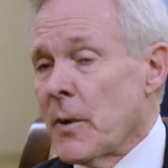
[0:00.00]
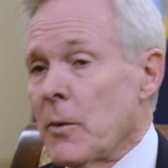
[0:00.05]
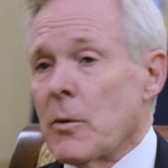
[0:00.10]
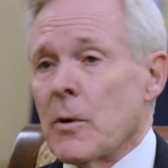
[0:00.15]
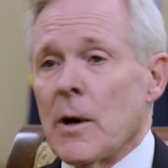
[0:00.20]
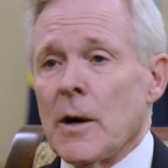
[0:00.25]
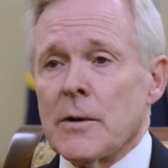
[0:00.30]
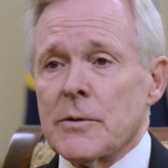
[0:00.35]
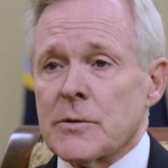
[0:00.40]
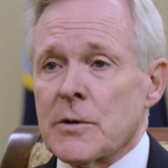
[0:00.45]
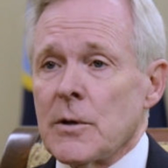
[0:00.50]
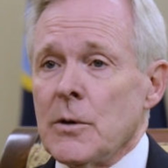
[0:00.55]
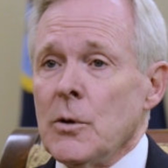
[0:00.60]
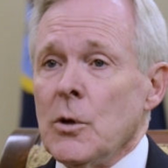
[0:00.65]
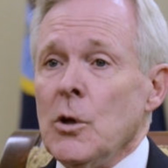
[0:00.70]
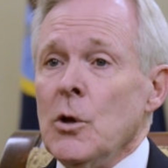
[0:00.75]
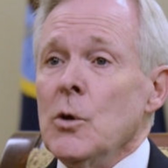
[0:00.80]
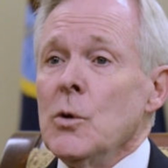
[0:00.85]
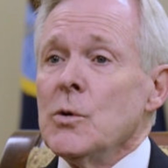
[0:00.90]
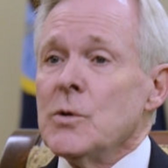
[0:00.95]
we're also
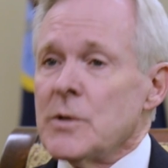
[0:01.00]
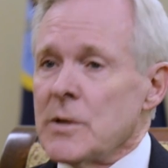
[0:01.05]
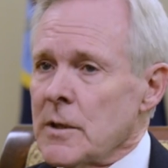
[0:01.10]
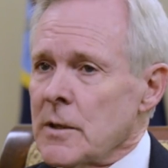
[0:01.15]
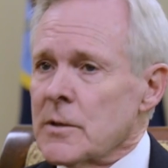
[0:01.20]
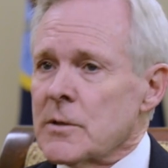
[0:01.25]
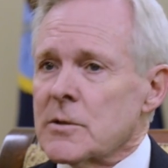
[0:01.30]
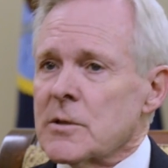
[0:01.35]
using